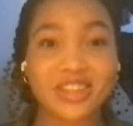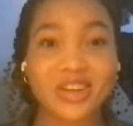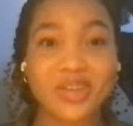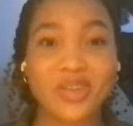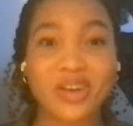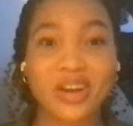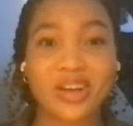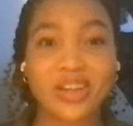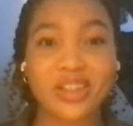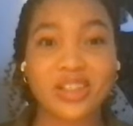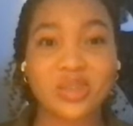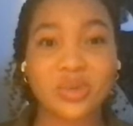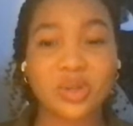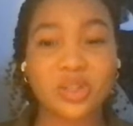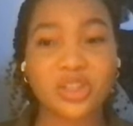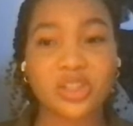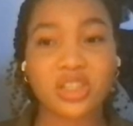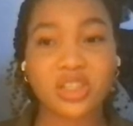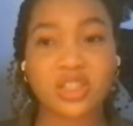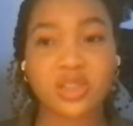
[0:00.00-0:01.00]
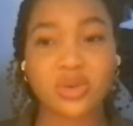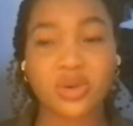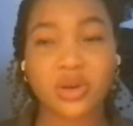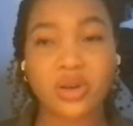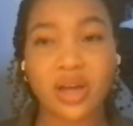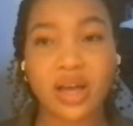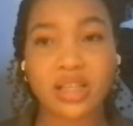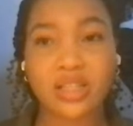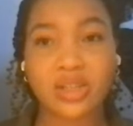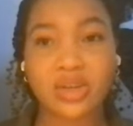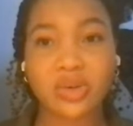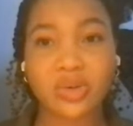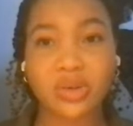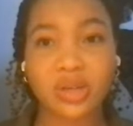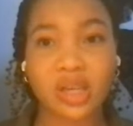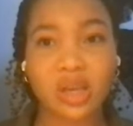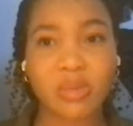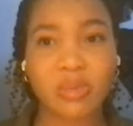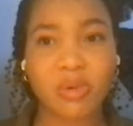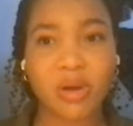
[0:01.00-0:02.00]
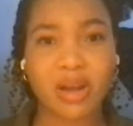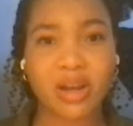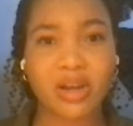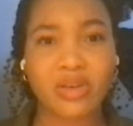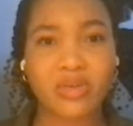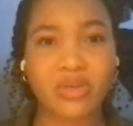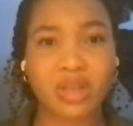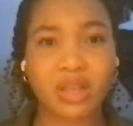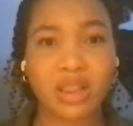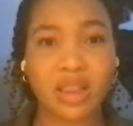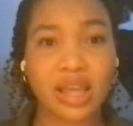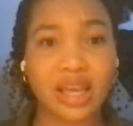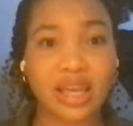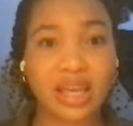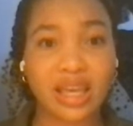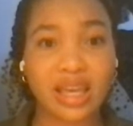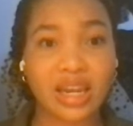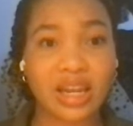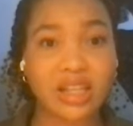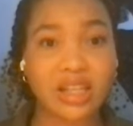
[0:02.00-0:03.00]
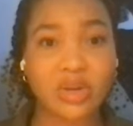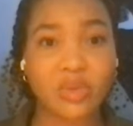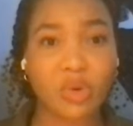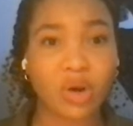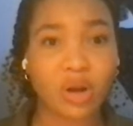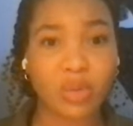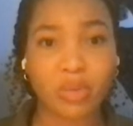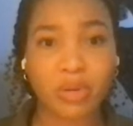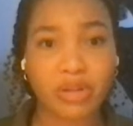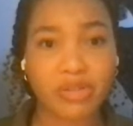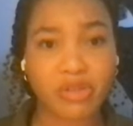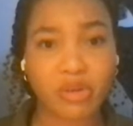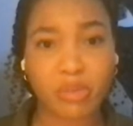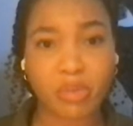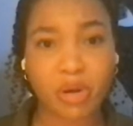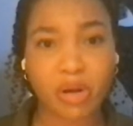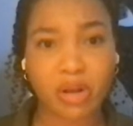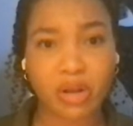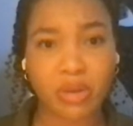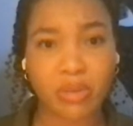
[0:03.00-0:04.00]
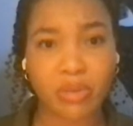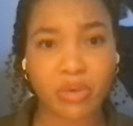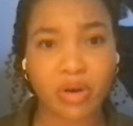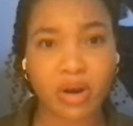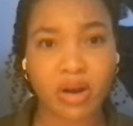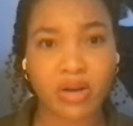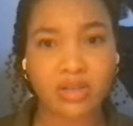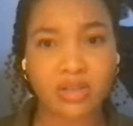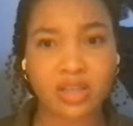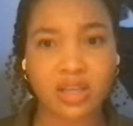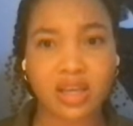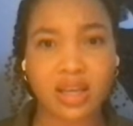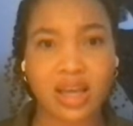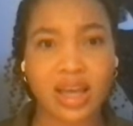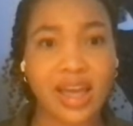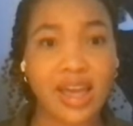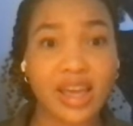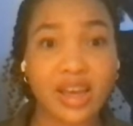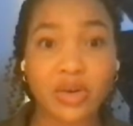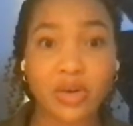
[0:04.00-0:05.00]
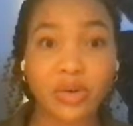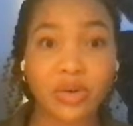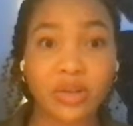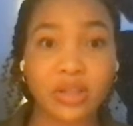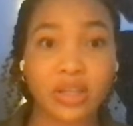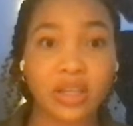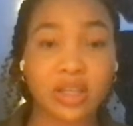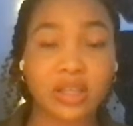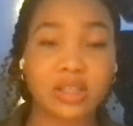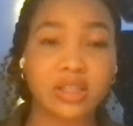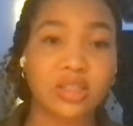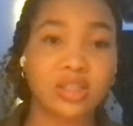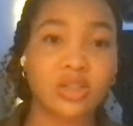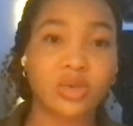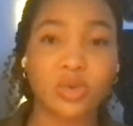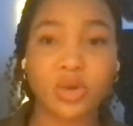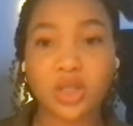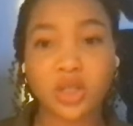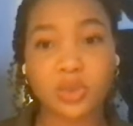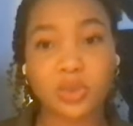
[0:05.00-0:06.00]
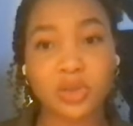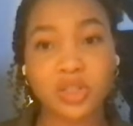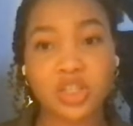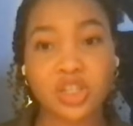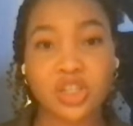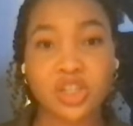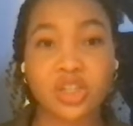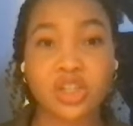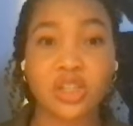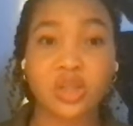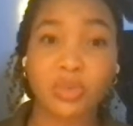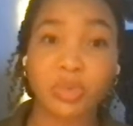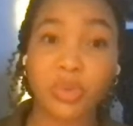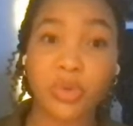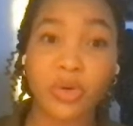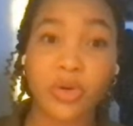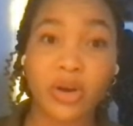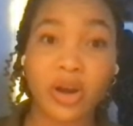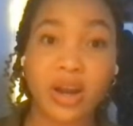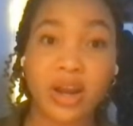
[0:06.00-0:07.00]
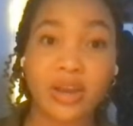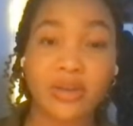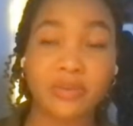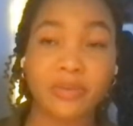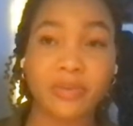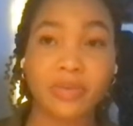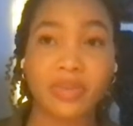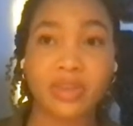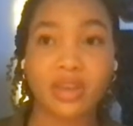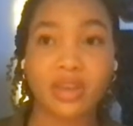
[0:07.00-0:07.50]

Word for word: So when I was switched into a, as a goalkeeper, I didn't really like it. And I didn't want to play football anymore. I was like, I hate goalie. This is the worst position. It's boring.